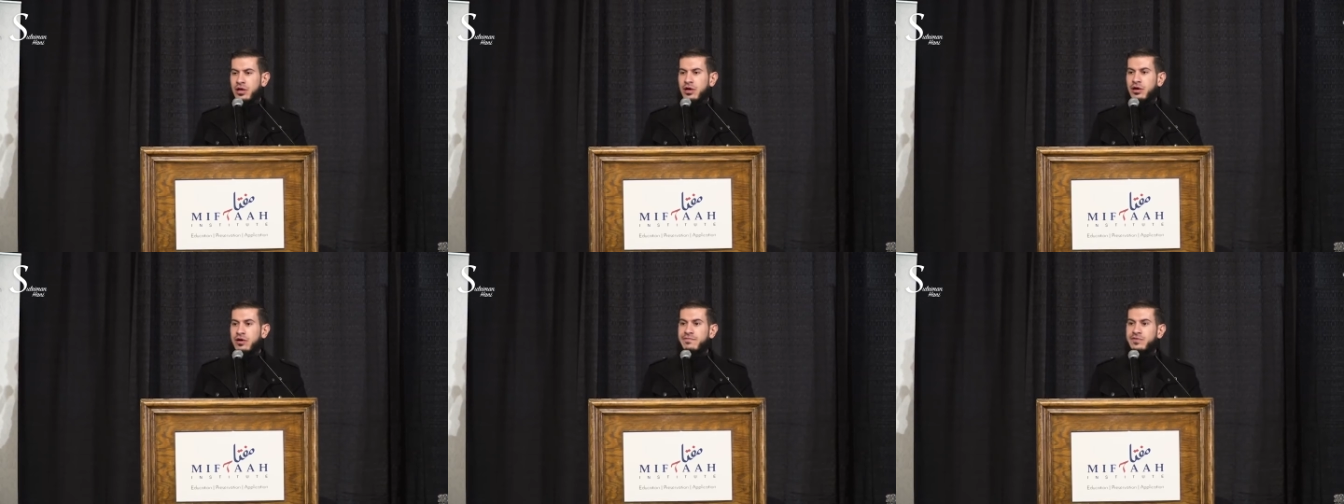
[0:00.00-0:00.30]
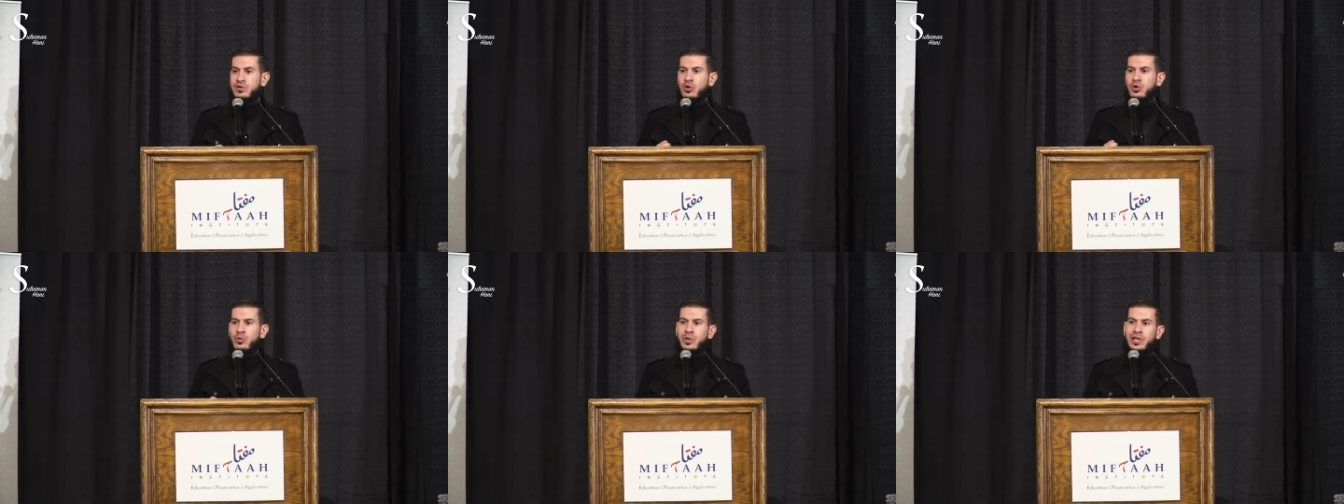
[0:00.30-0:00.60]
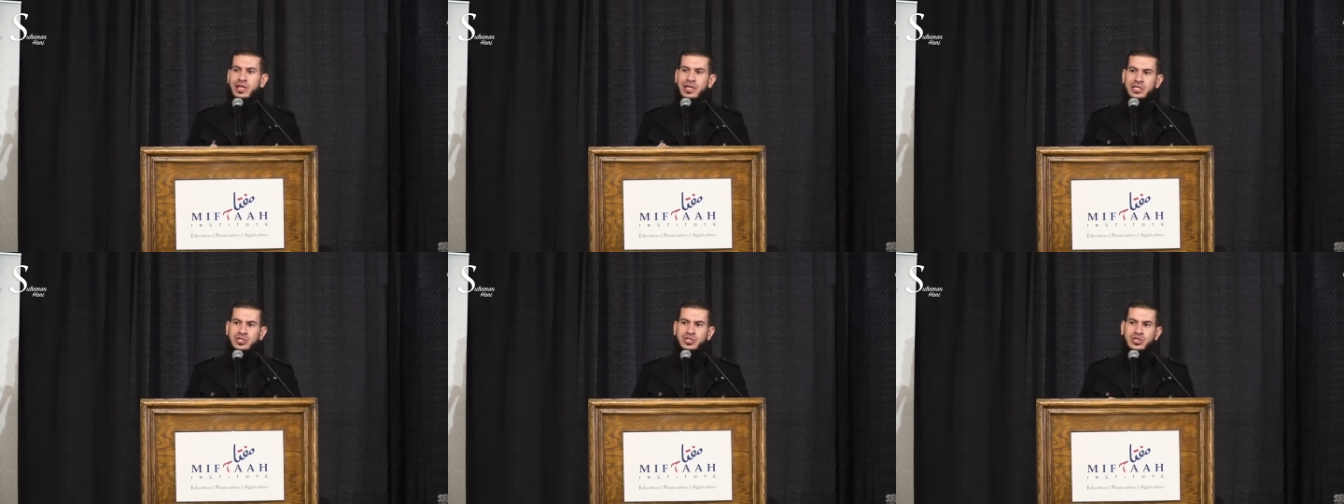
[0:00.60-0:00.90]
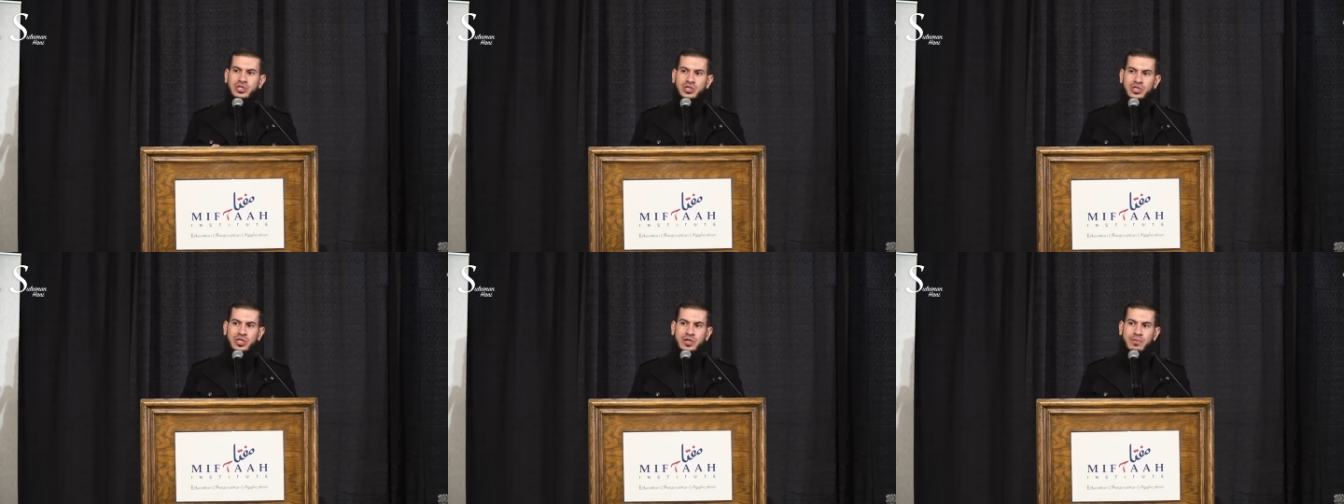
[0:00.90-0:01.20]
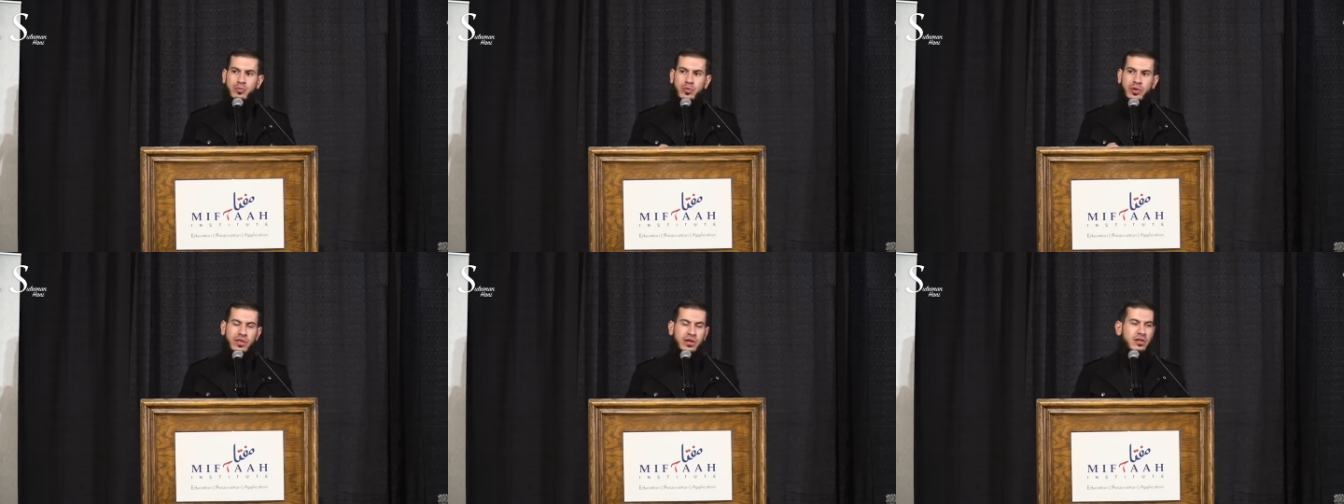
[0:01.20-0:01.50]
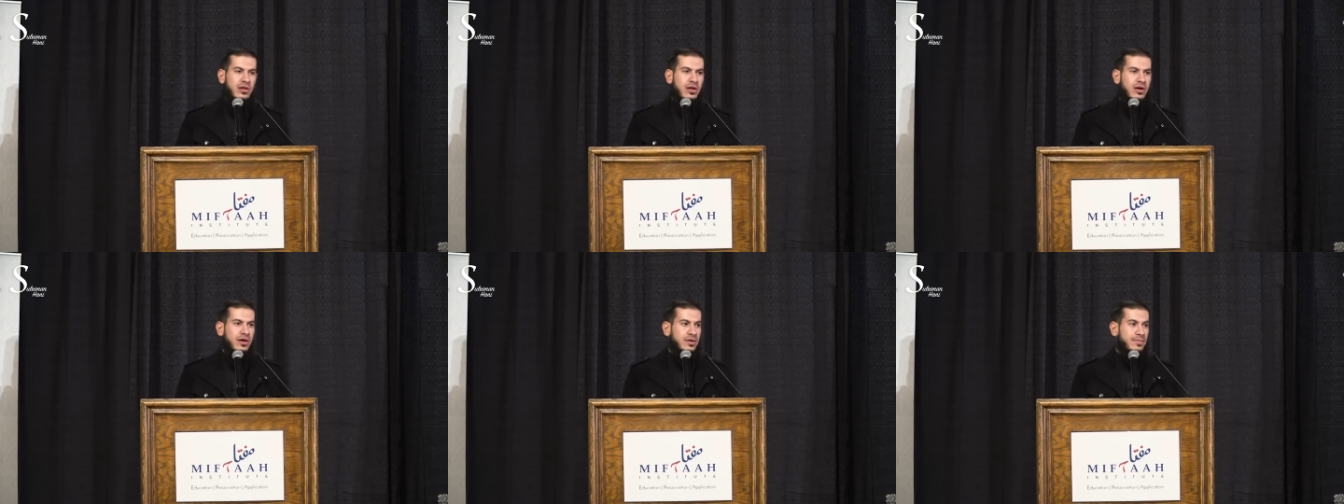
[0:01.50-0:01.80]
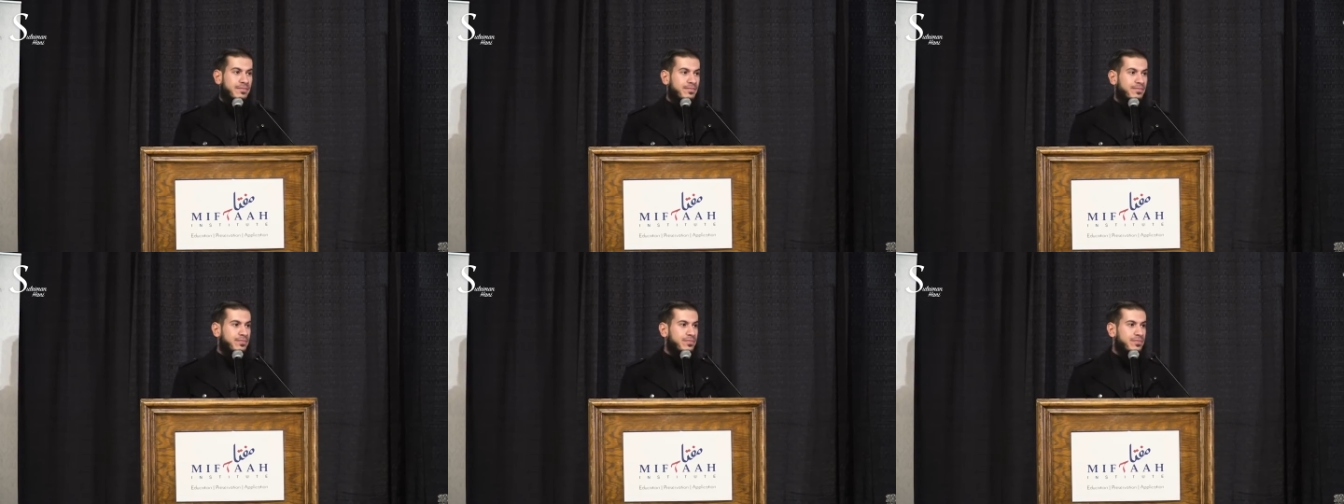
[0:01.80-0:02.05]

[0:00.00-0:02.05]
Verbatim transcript: of your relationship with Allah.